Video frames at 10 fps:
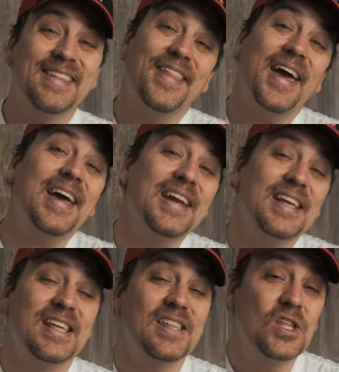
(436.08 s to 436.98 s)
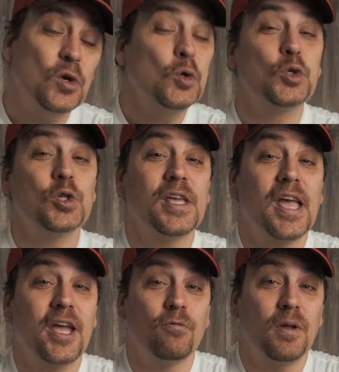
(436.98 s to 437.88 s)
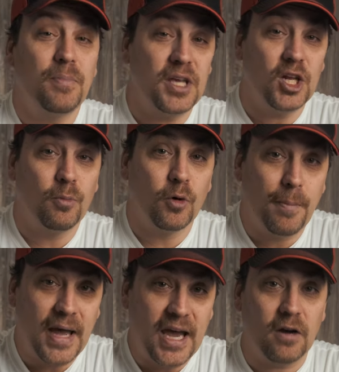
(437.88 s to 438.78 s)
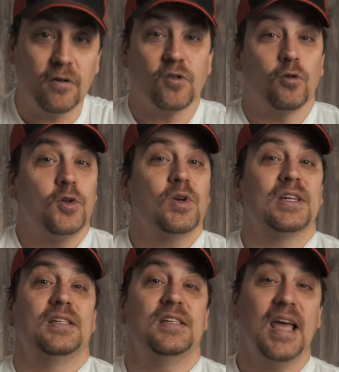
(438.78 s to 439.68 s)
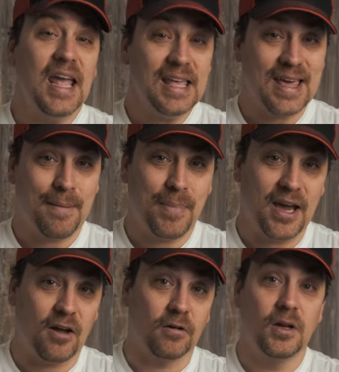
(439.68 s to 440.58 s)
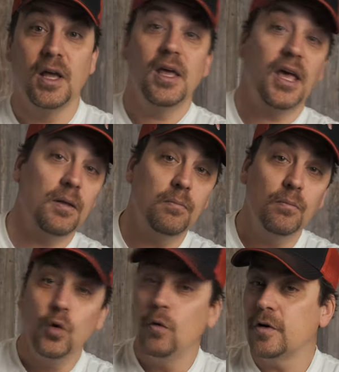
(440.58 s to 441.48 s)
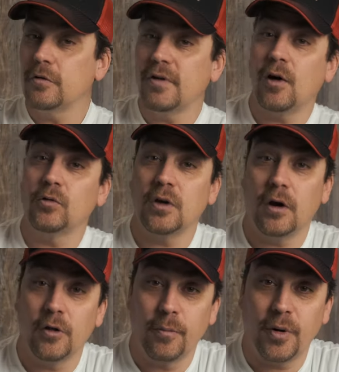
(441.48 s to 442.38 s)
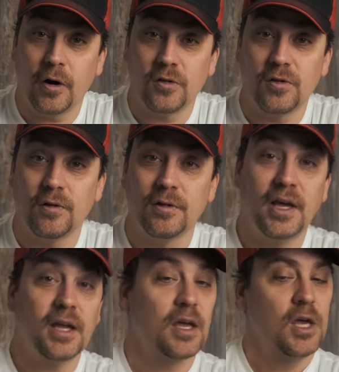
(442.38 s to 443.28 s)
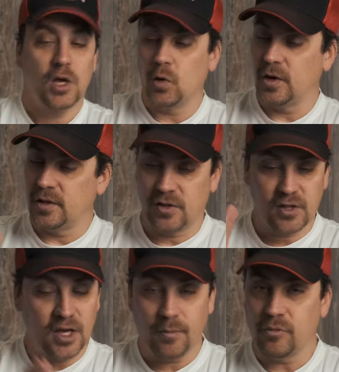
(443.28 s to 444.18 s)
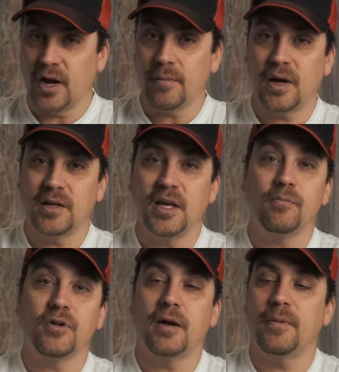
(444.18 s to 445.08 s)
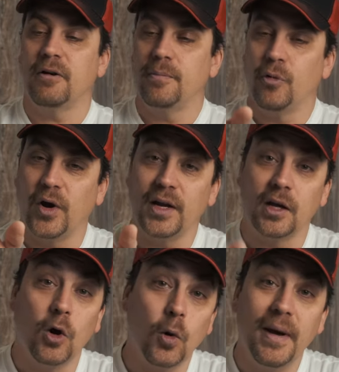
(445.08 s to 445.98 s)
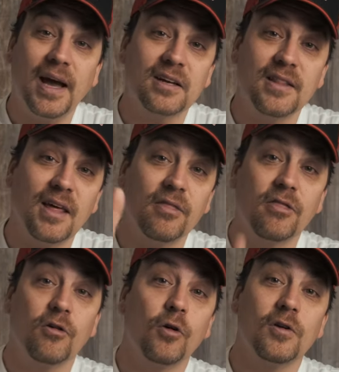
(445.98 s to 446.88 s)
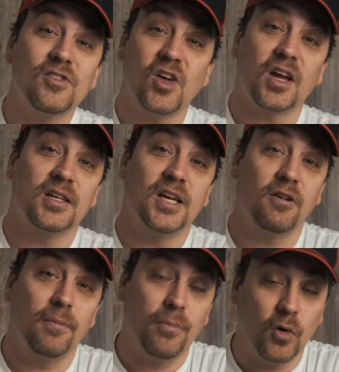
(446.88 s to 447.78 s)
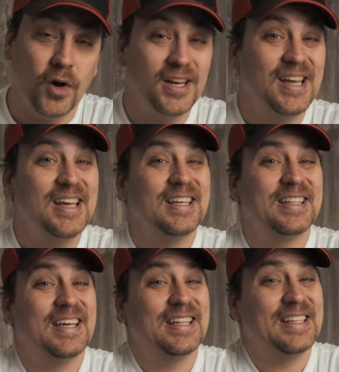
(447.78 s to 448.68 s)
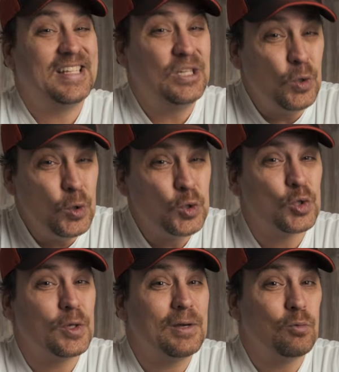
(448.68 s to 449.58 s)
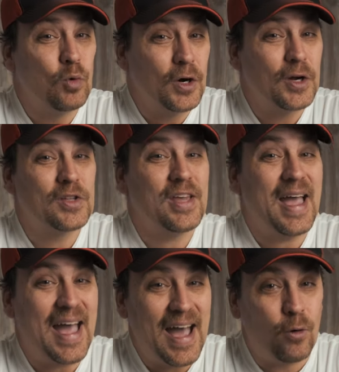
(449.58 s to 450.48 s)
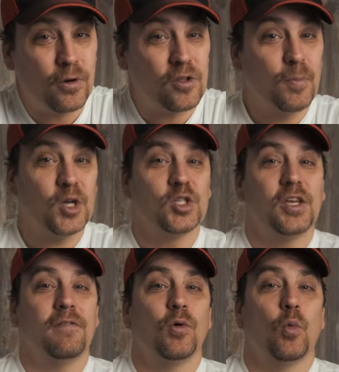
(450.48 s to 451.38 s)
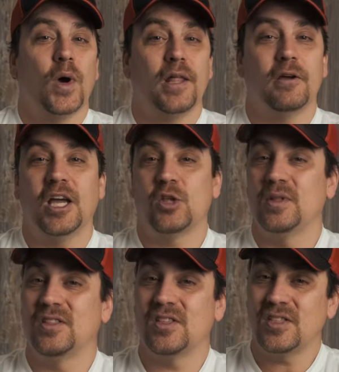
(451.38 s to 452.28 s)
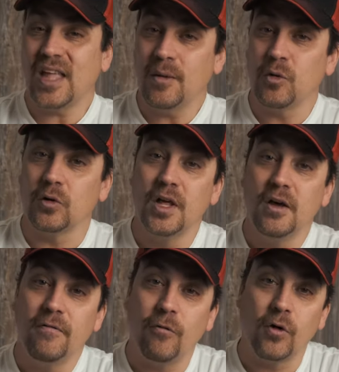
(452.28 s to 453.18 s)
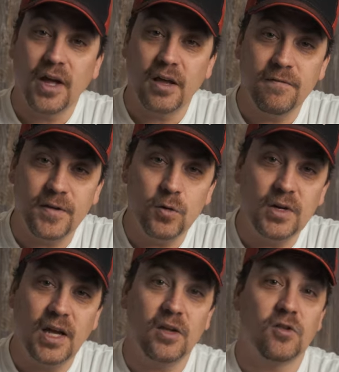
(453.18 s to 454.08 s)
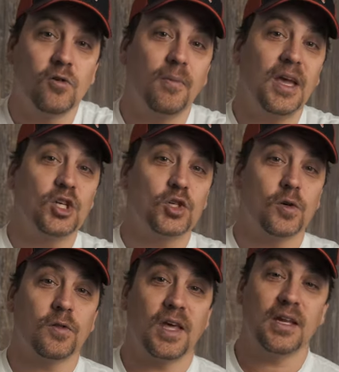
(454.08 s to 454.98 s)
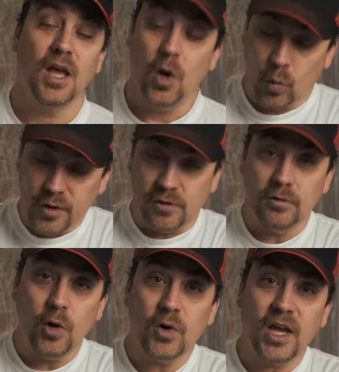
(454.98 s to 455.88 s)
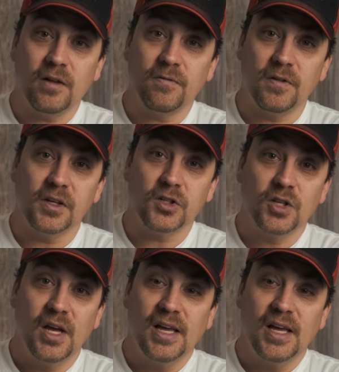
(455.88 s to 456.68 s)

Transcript: that is usually a repeatable pattern. So you can take that pattern and move it around to other parts of the lake. Go ahead and skip right by that primary point and go back to that third secondary point. That usually works out, especially if the weather has been stable for a few days. So make sure that once you locate fish,